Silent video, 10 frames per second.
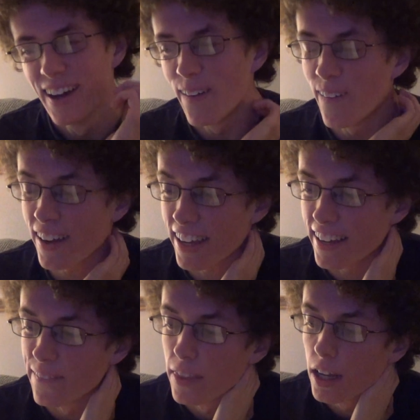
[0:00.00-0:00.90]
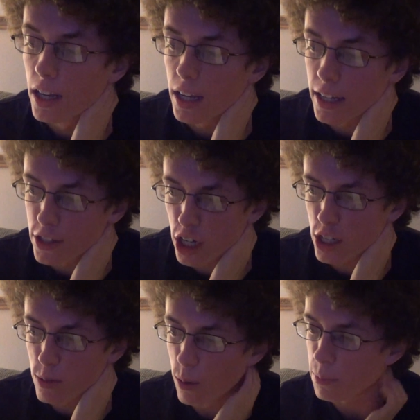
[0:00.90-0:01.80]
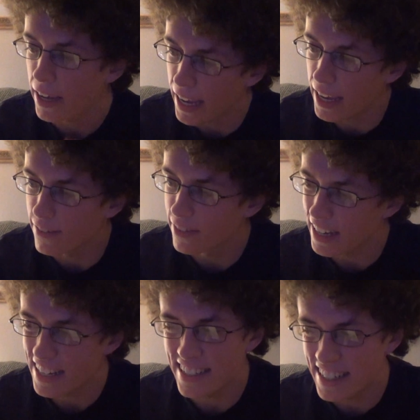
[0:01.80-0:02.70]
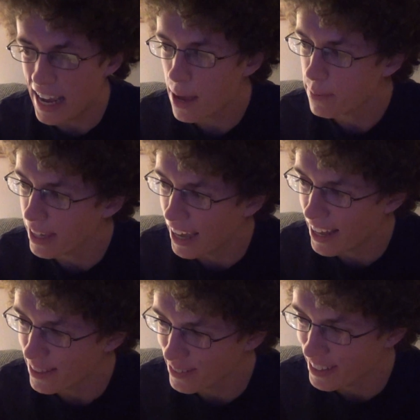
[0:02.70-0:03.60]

okay, it just won't behave. And damn Katherine